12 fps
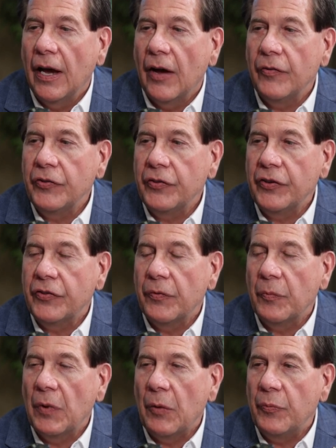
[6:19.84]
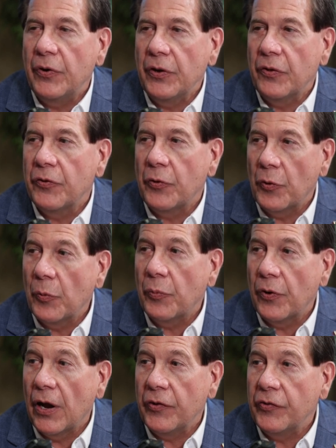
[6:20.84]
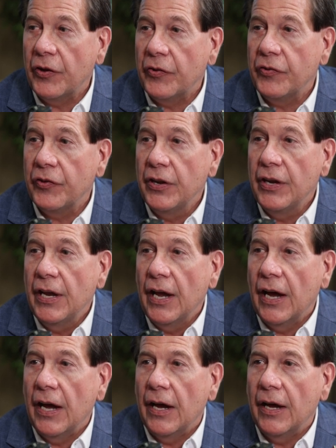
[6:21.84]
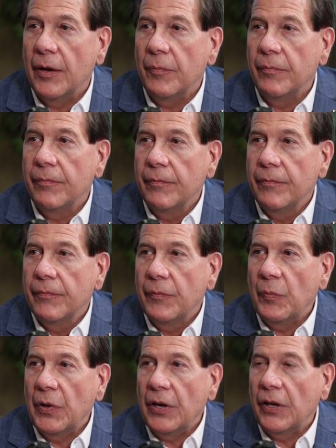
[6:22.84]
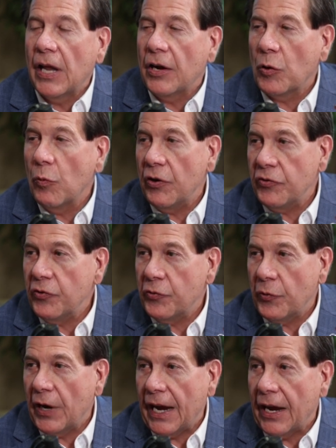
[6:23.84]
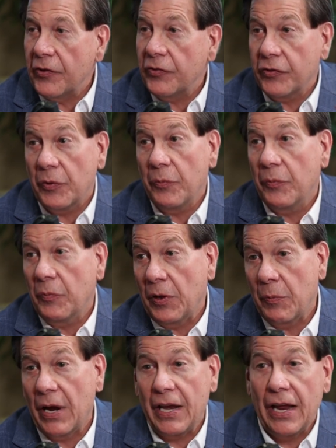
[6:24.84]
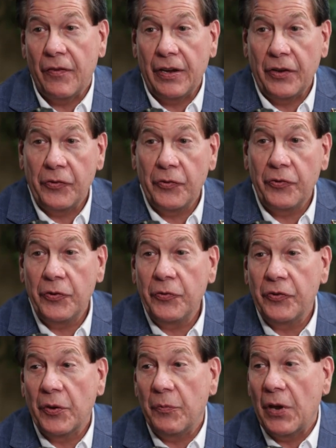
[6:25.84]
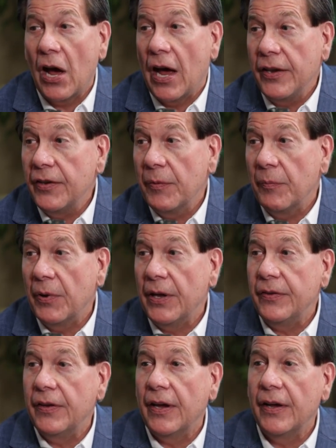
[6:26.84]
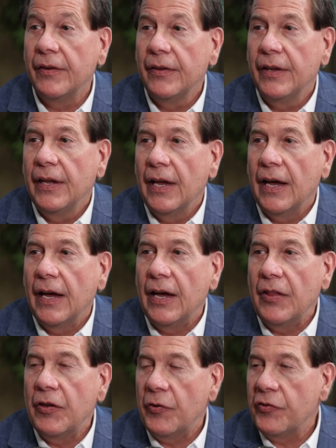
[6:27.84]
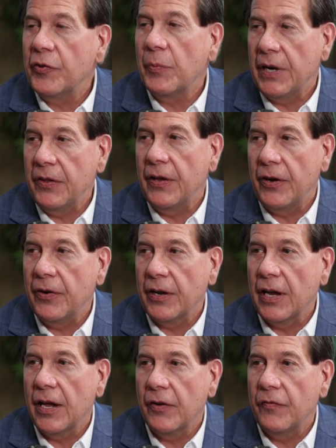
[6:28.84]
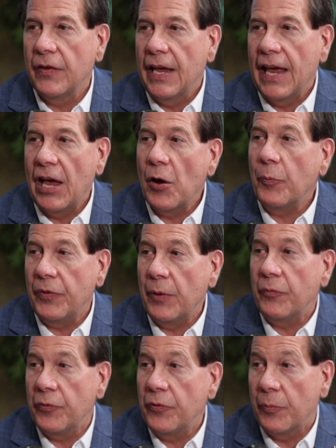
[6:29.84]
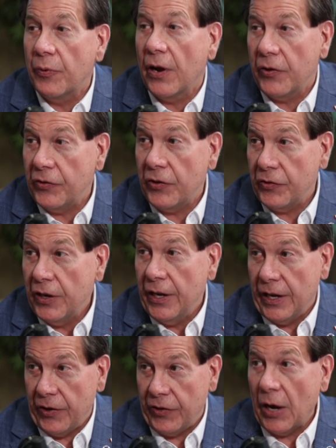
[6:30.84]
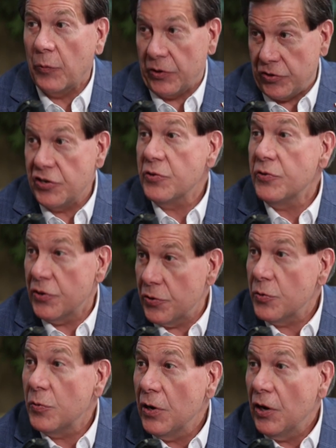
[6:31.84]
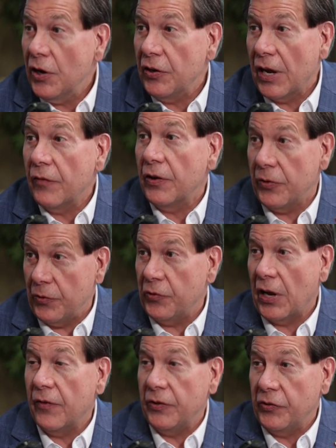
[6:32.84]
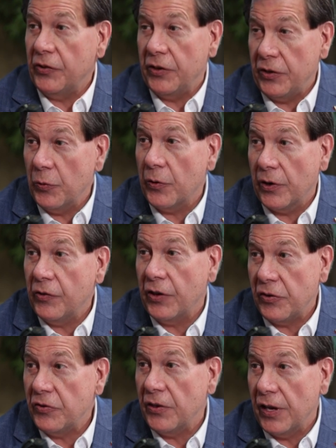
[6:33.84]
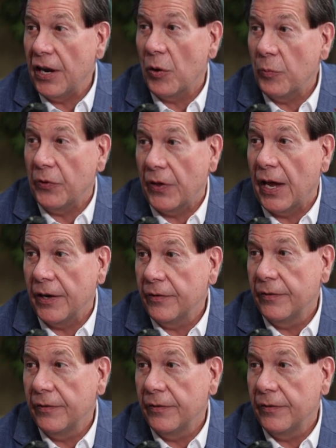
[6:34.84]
obviously it's a pretty thorough process, but a lot of questions are asked. Some they might have answers to, some not, but there's somebody there to kind of help them through the process. Is that what you do? You have others obviously in the organization that help with that.